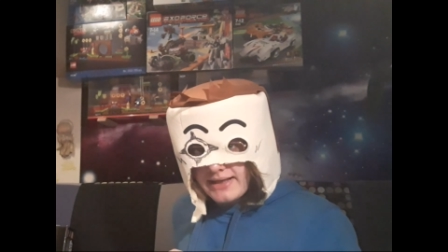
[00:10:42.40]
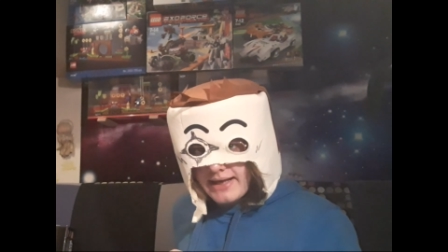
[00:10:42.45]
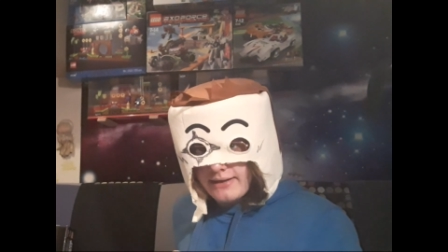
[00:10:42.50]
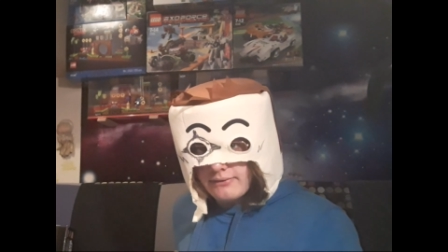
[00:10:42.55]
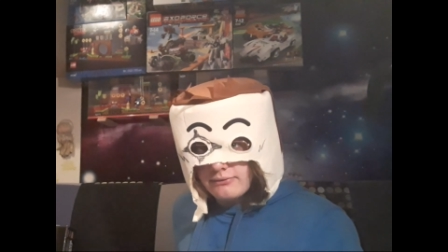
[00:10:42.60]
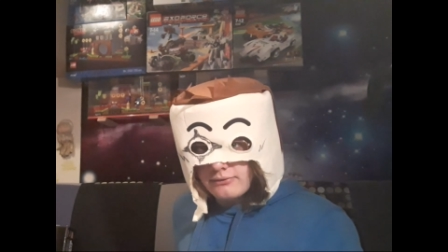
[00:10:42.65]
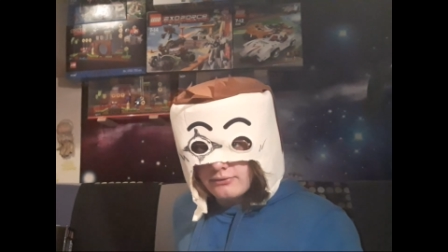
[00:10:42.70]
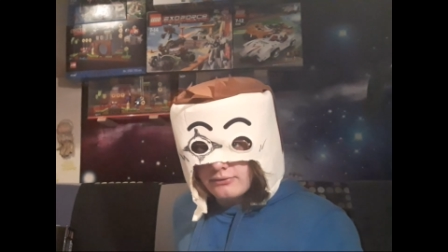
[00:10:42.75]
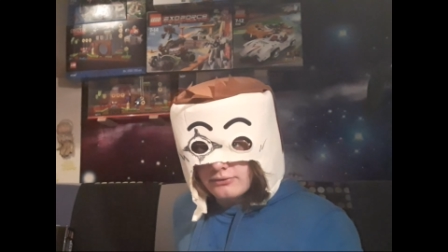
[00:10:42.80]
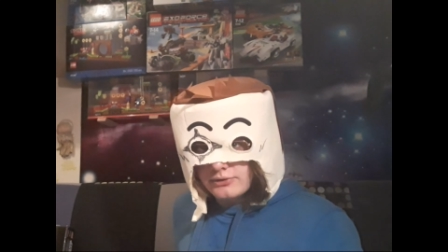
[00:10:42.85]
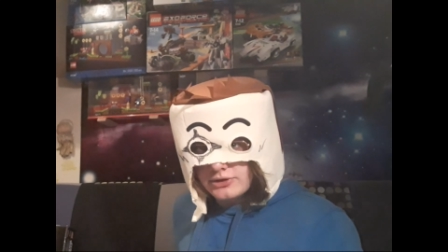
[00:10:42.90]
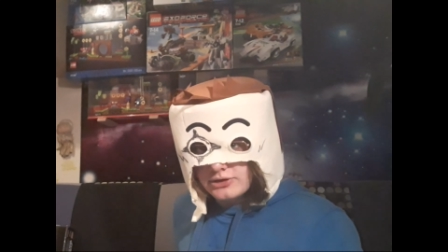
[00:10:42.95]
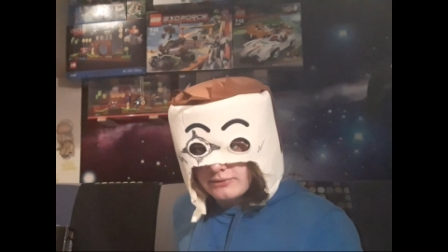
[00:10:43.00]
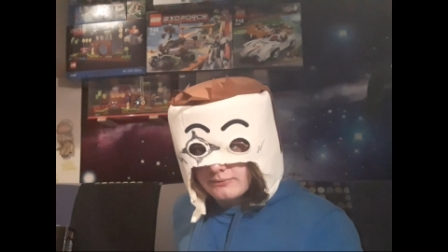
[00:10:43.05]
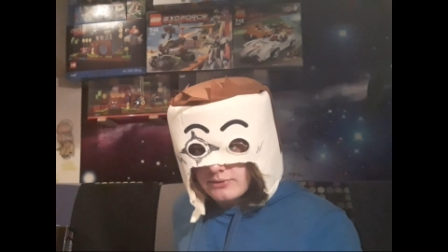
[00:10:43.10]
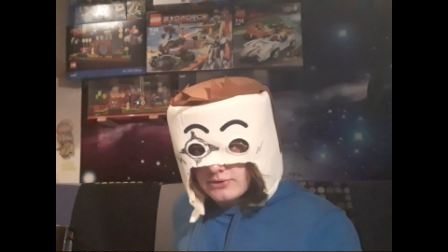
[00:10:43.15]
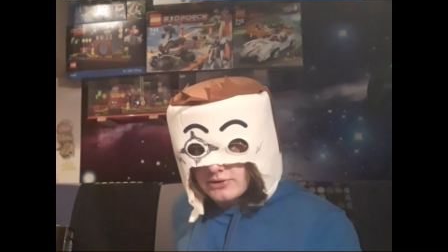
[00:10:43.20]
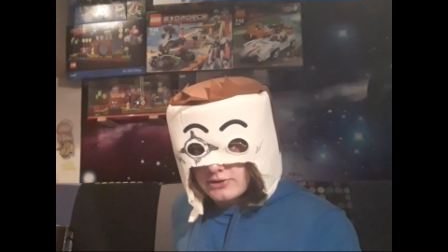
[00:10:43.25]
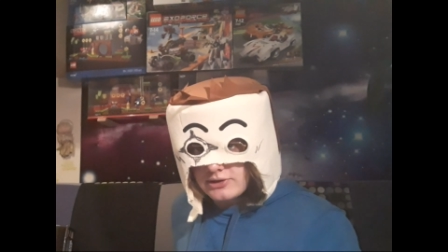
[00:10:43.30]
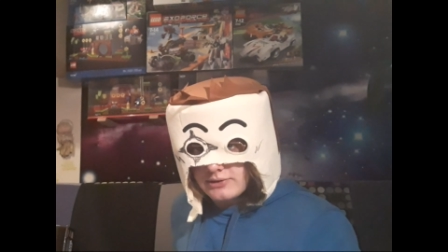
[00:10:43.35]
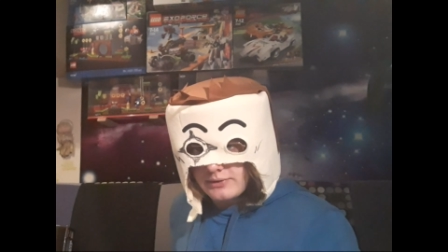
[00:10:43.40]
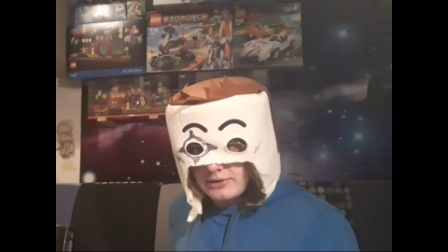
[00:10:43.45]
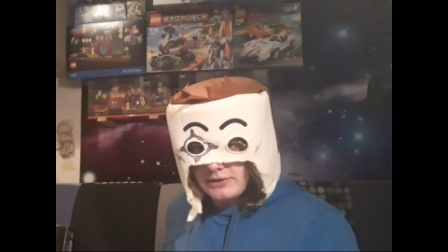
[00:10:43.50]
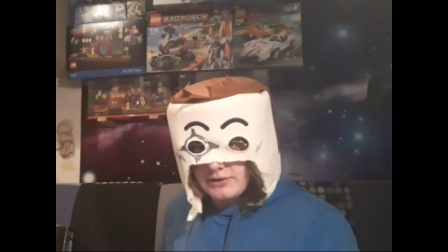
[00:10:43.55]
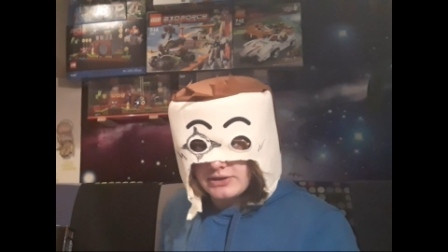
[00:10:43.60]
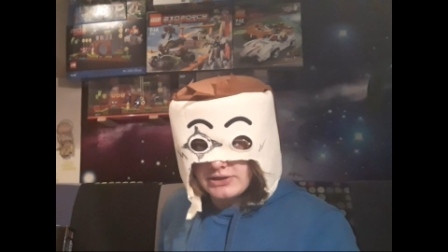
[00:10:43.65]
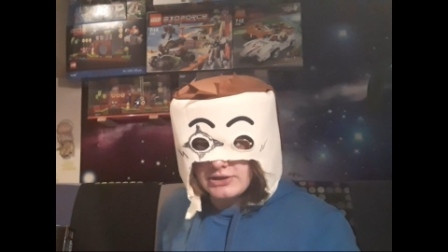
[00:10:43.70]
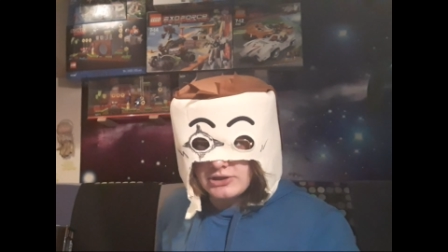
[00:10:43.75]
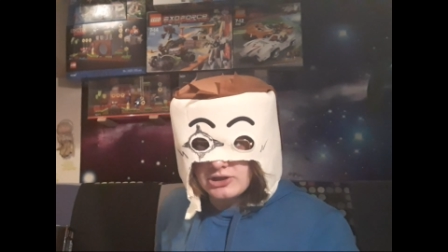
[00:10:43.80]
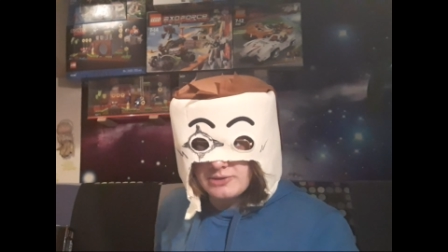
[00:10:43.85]
guy who
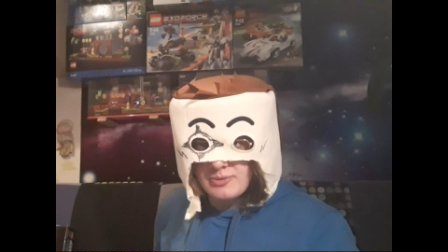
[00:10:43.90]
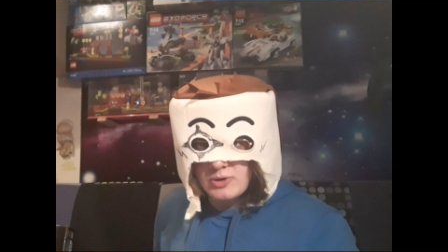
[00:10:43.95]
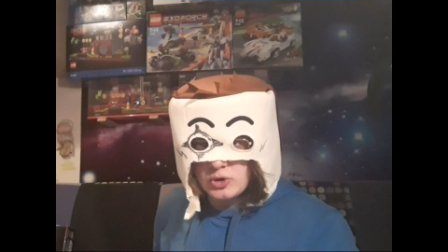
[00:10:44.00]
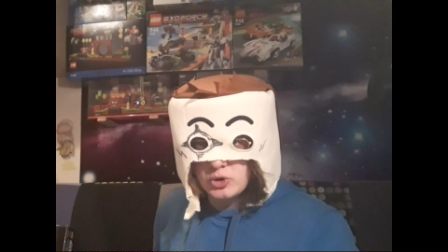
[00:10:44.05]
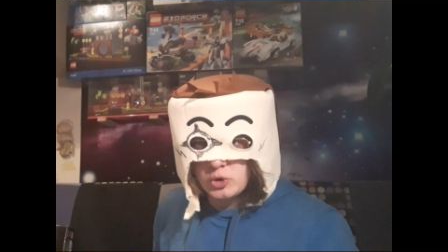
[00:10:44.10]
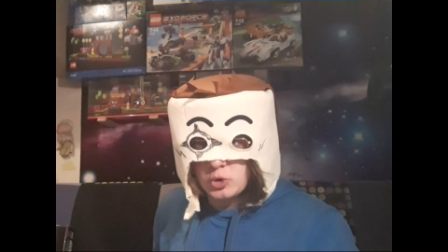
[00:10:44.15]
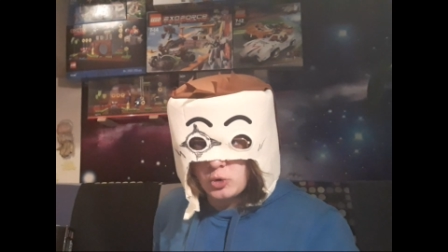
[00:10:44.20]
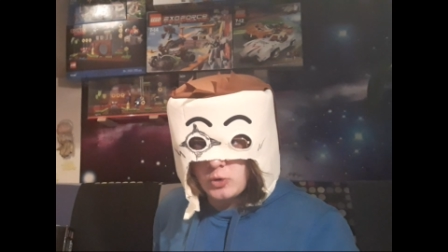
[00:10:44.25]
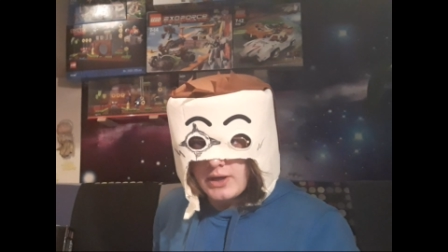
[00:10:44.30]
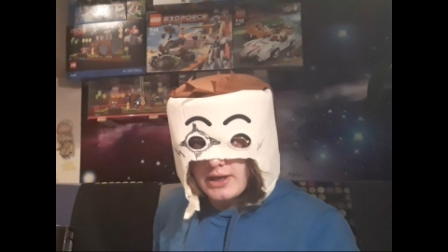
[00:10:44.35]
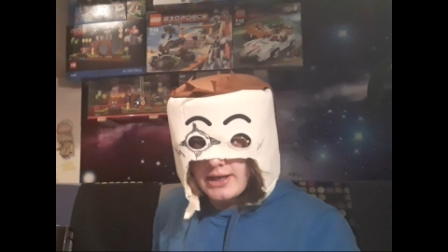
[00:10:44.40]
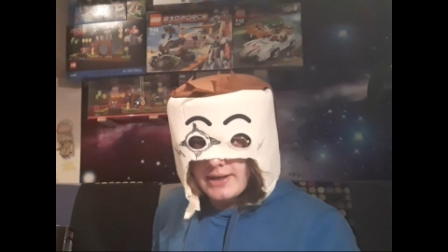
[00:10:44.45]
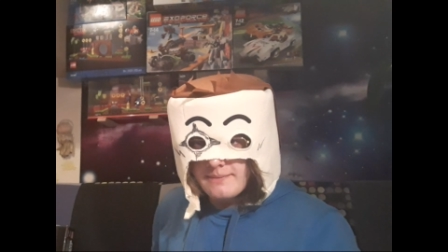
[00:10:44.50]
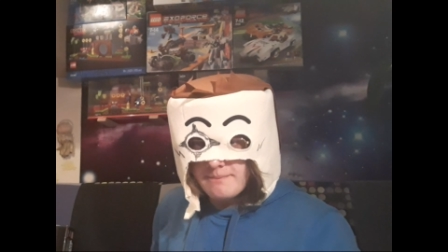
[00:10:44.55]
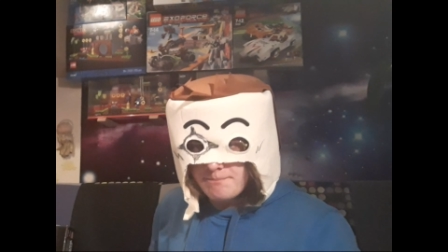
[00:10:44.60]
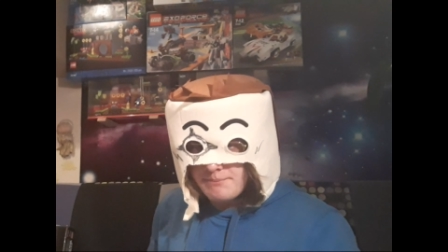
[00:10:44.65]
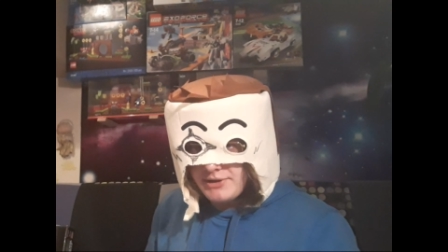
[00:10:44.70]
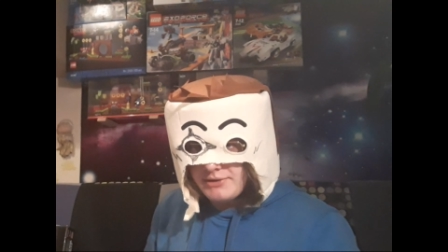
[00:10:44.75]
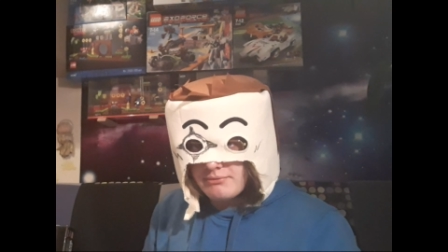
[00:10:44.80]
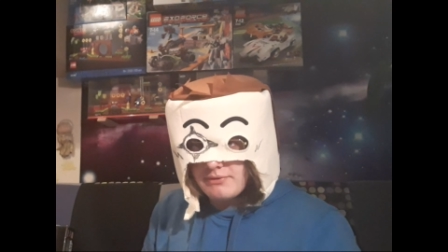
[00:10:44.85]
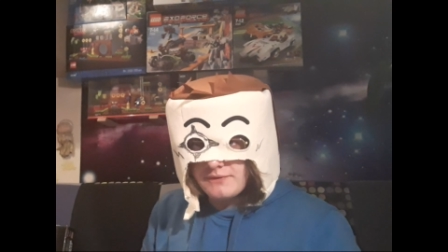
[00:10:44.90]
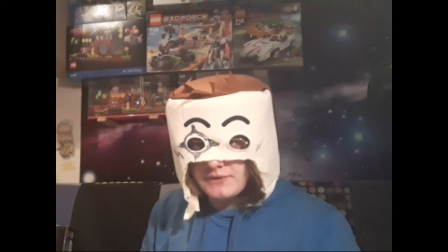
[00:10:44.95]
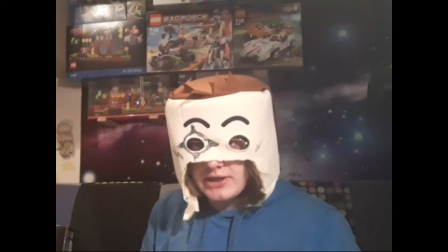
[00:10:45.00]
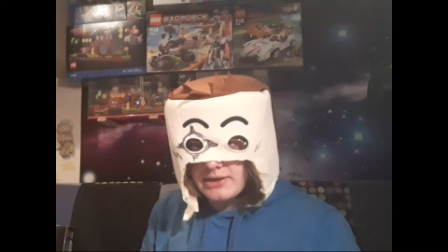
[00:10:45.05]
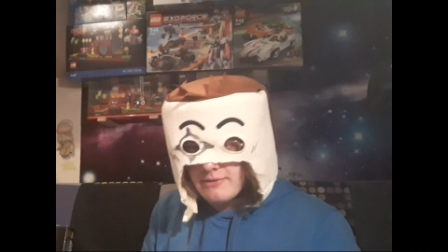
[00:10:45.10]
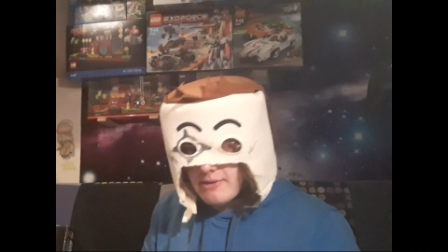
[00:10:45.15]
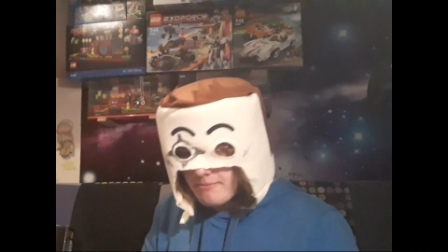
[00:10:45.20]
isn't supposed to be with them.